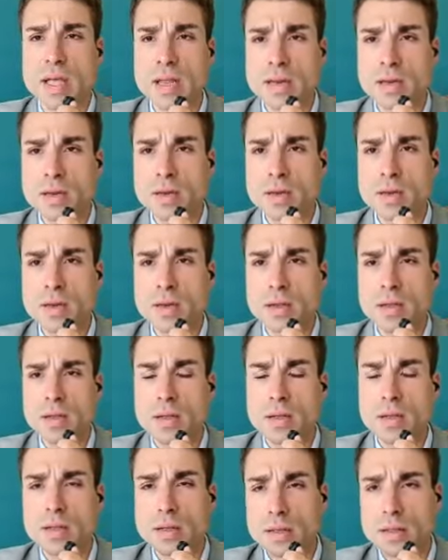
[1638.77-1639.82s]
And
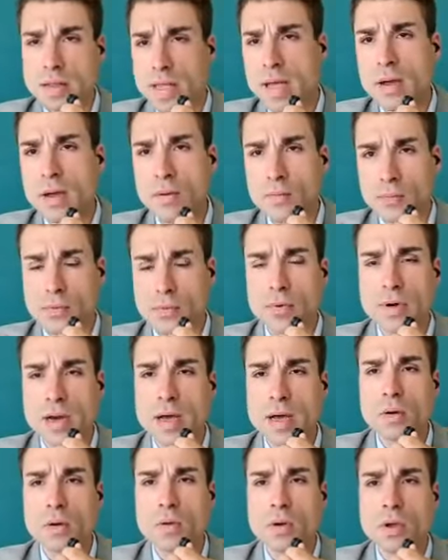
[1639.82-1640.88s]
now, for
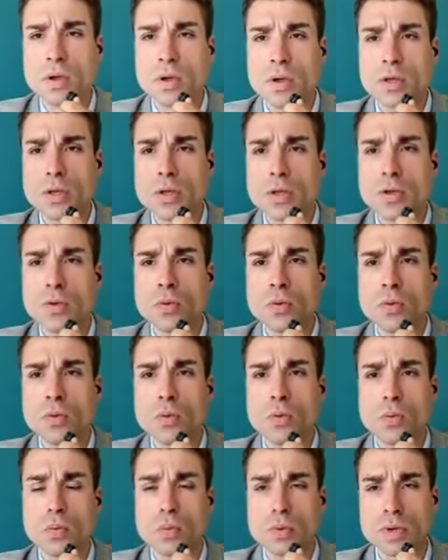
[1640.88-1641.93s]
now,
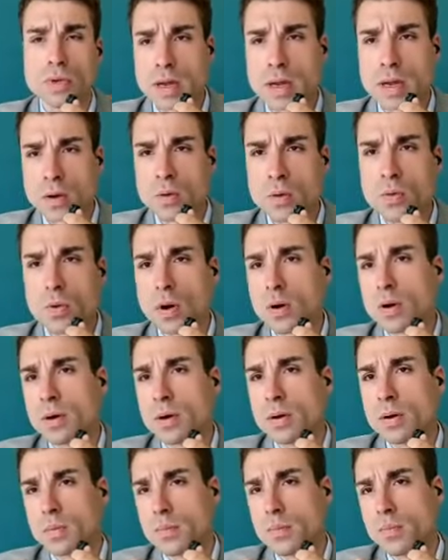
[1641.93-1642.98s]
you now
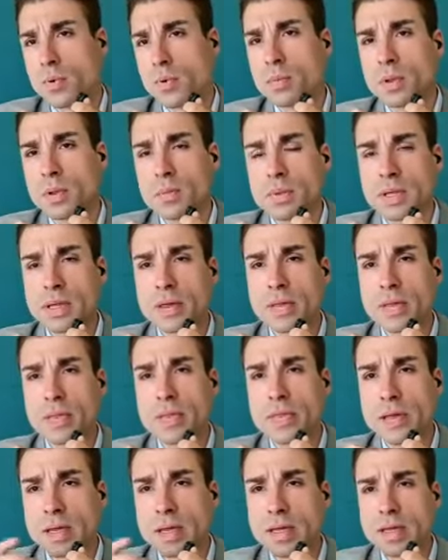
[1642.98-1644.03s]
are probably
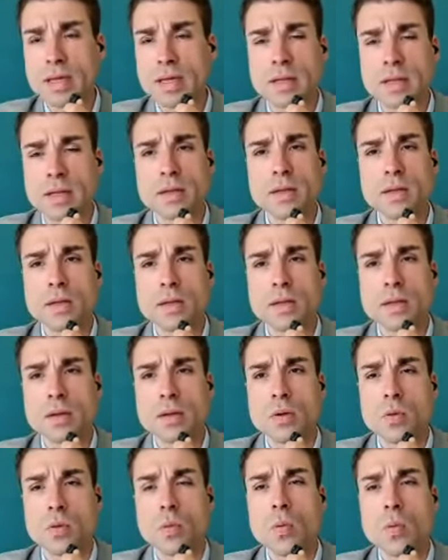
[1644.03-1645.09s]
thinking,
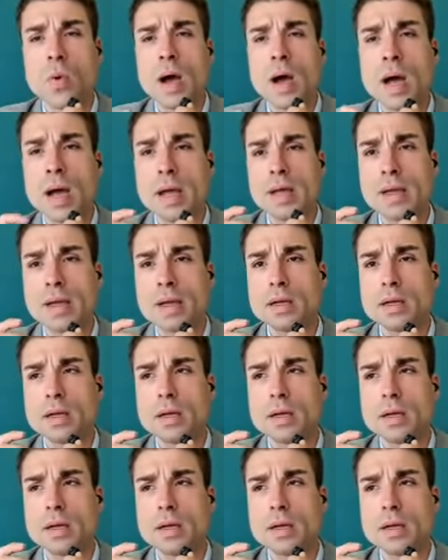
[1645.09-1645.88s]
why,